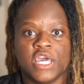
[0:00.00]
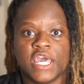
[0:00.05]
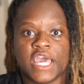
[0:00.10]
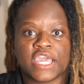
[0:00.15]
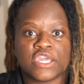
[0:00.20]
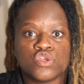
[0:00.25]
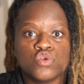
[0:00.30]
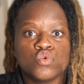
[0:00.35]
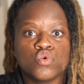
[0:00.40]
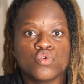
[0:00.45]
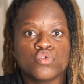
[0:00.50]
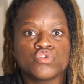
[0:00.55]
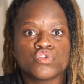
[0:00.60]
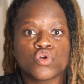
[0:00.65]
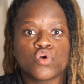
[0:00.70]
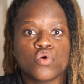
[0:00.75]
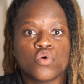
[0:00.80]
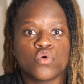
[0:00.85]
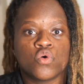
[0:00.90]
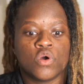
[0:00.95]
and you don't
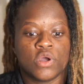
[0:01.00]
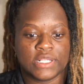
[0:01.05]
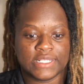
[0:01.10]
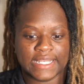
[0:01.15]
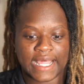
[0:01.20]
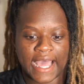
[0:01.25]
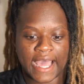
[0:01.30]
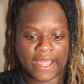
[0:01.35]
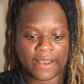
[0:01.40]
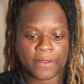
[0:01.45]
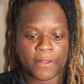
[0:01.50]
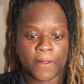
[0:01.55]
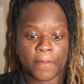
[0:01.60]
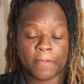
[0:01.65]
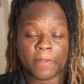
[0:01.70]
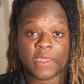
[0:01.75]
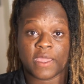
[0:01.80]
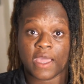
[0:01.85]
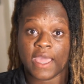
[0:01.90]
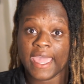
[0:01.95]
know that,
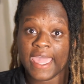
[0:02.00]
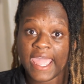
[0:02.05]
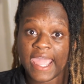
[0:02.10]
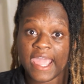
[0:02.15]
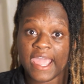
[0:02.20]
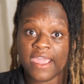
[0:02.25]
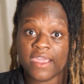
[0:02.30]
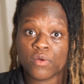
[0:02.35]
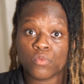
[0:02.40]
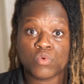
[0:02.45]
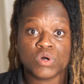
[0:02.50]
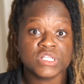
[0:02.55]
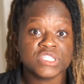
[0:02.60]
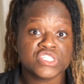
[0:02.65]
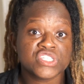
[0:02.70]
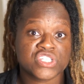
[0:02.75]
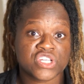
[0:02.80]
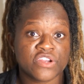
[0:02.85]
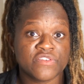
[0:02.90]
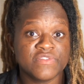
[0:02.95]
hey, one
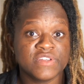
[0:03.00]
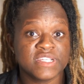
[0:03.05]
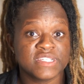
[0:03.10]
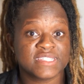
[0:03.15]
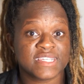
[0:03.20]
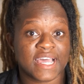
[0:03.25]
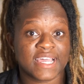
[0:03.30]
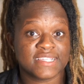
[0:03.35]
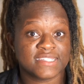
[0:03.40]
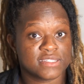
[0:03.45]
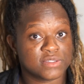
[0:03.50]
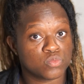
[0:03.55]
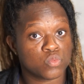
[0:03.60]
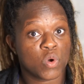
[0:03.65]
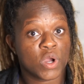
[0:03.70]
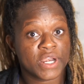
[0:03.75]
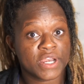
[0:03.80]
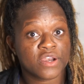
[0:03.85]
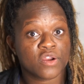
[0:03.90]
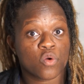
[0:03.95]
serving size is
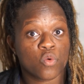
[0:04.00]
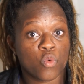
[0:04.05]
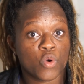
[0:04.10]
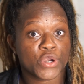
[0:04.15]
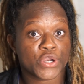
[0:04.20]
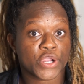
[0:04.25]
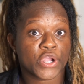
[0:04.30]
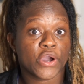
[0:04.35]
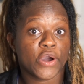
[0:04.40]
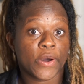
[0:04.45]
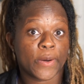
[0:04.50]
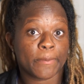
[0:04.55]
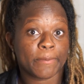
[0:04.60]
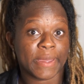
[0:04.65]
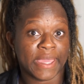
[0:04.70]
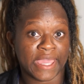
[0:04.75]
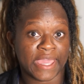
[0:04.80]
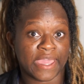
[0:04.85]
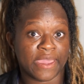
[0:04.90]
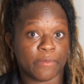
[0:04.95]
1 1/4 cup,
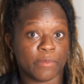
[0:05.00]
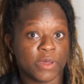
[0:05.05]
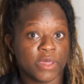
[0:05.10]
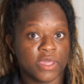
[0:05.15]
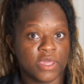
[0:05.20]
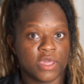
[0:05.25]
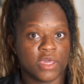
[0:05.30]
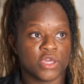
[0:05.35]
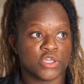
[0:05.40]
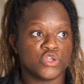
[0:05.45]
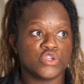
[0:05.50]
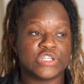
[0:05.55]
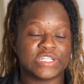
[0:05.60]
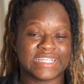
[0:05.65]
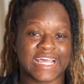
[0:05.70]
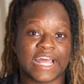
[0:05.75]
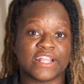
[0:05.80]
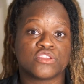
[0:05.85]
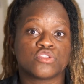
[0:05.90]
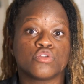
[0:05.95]
babe. You just
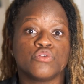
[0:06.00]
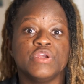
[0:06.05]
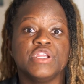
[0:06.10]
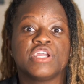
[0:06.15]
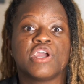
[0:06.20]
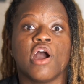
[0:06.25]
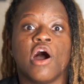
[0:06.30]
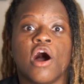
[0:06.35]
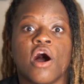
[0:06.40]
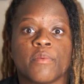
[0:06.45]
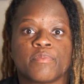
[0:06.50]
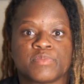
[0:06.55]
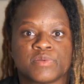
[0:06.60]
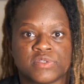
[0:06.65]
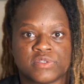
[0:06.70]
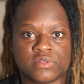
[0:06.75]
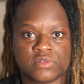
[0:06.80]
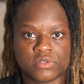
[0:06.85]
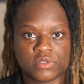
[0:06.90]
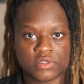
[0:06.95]
had 3
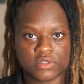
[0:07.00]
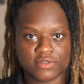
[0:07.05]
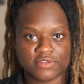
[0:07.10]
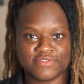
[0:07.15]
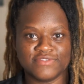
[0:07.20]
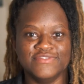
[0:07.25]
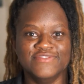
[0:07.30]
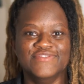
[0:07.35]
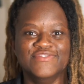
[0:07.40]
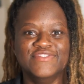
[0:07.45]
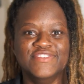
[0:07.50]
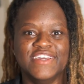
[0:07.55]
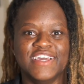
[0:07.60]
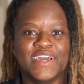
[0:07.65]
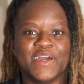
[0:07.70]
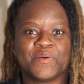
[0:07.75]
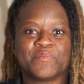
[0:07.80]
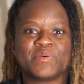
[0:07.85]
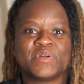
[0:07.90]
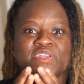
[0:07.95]
cups.
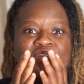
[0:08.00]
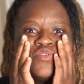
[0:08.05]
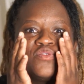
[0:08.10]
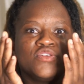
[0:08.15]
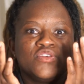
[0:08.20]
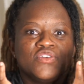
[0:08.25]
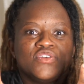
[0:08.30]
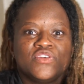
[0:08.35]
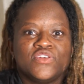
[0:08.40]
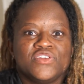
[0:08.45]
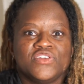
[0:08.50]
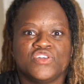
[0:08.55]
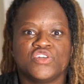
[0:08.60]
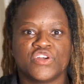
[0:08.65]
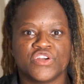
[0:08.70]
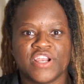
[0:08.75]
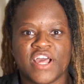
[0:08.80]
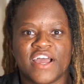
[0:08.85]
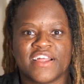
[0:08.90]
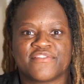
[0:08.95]
But you're
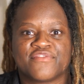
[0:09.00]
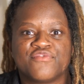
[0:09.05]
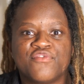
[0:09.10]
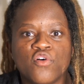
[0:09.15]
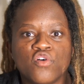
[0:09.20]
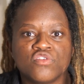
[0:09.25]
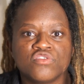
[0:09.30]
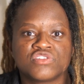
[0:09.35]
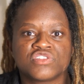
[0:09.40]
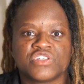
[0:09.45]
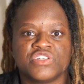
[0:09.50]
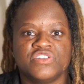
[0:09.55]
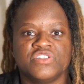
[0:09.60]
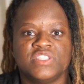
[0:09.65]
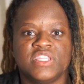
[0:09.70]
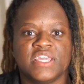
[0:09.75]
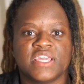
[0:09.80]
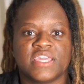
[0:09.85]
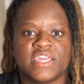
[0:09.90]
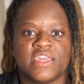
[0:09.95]
not full, so you're
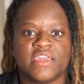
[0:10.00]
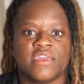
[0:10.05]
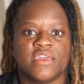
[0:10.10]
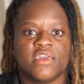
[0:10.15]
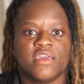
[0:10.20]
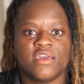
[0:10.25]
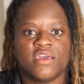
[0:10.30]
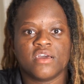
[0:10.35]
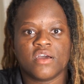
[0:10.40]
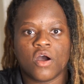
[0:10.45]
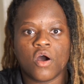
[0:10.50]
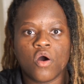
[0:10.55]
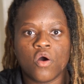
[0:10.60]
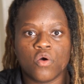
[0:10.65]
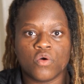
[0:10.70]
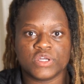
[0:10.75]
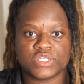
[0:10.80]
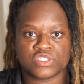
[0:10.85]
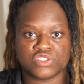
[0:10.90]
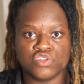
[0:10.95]
thinking,
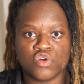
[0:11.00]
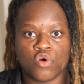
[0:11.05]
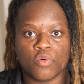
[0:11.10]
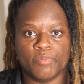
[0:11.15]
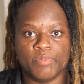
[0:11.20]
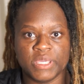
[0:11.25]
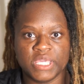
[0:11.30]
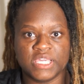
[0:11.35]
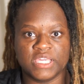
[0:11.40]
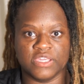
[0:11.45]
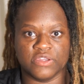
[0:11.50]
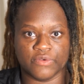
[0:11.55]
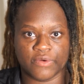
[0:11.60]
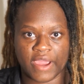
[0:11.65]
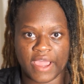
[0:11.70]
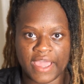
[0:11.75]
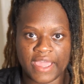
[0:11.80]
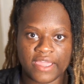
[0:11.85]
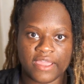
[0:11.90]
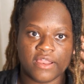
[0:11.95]
oh, it's no biggie,
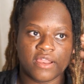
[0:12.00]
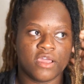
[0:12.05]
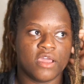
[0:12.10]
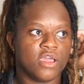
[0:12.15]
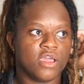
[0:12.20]
right?